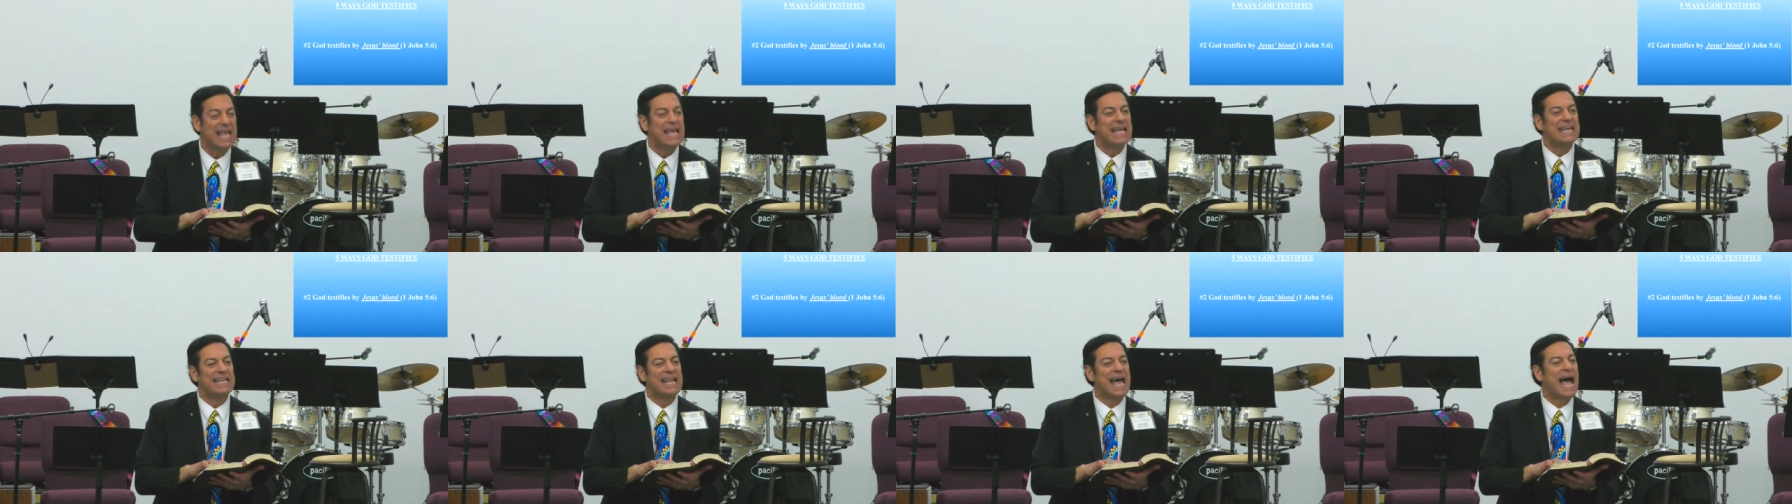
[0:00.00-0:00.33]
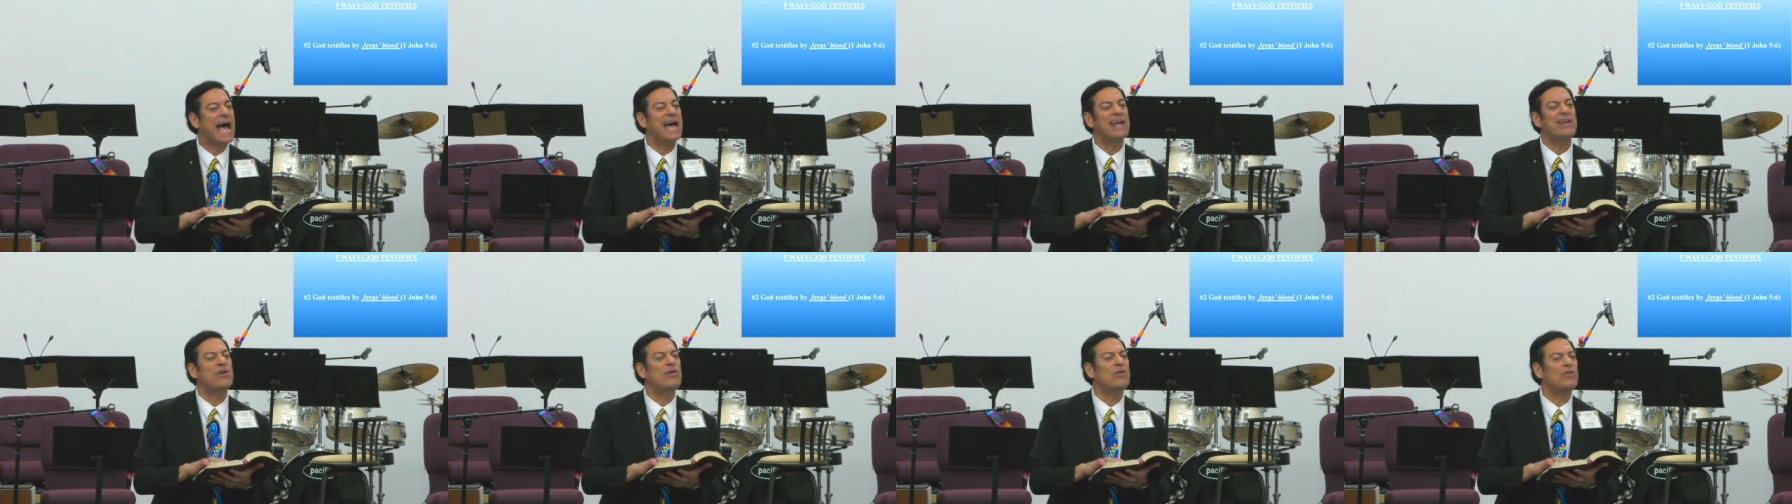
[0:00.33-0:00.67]

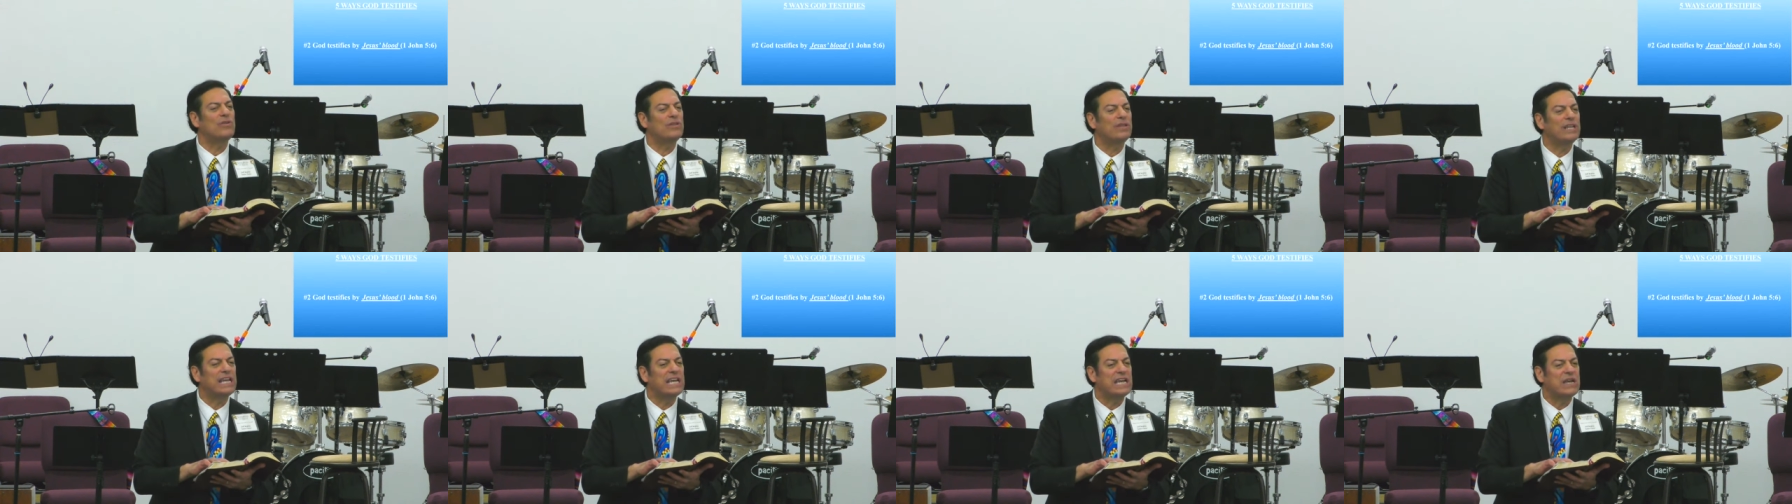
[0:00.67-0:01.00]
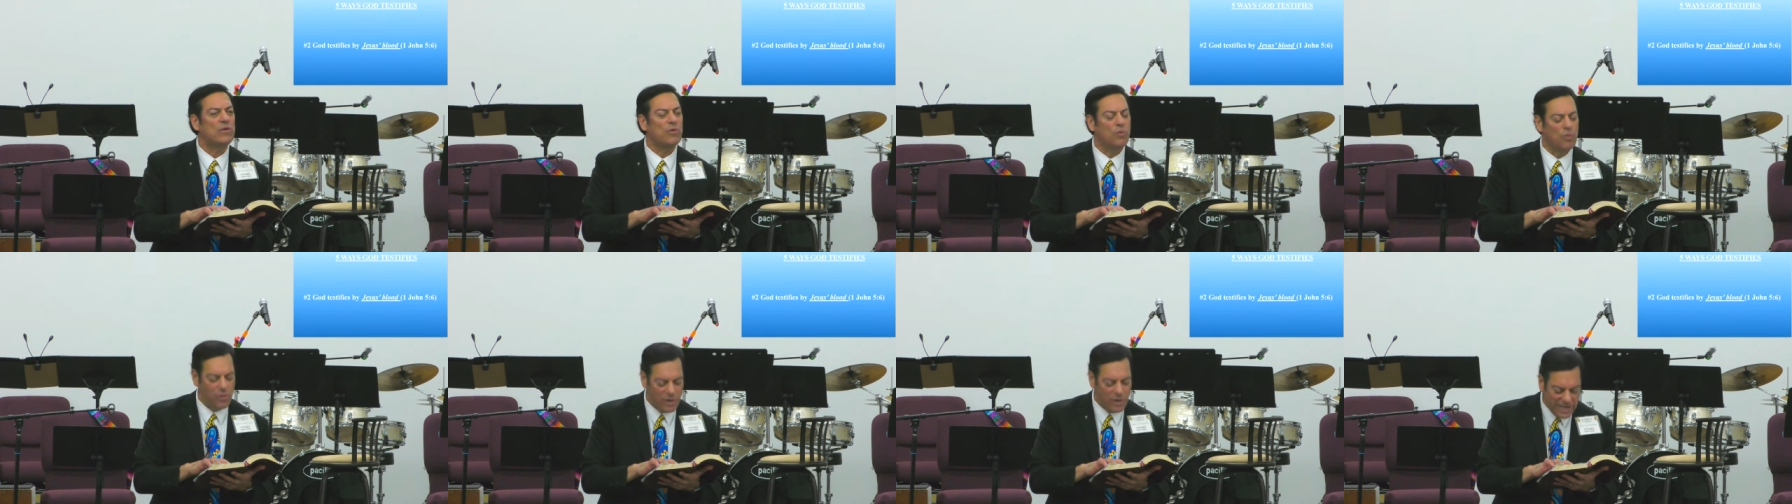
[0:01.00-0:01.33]
not only
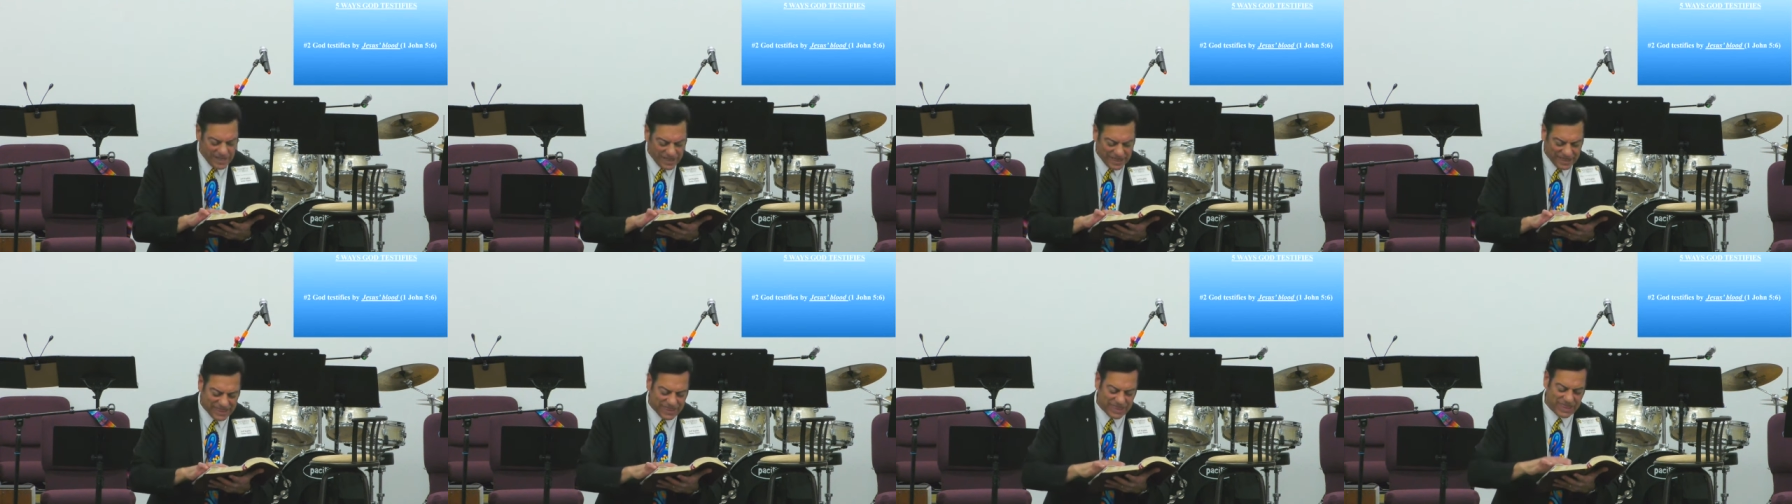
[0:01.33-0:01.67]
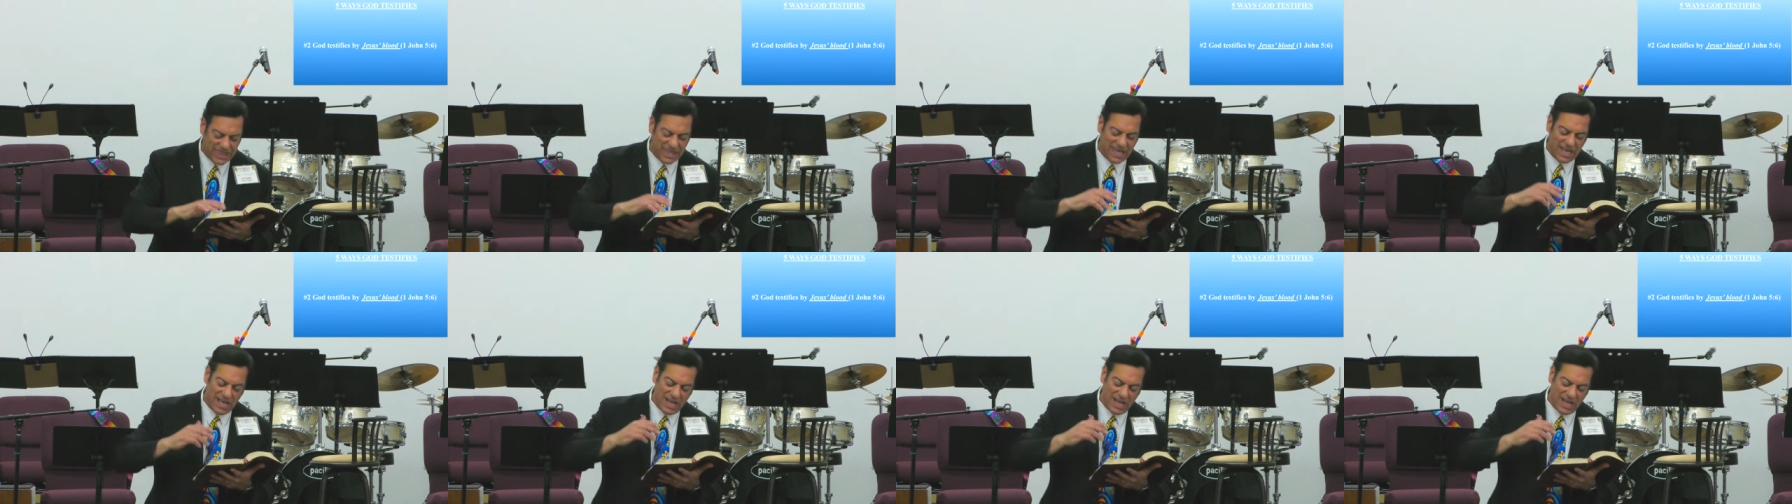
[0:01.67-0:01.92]
with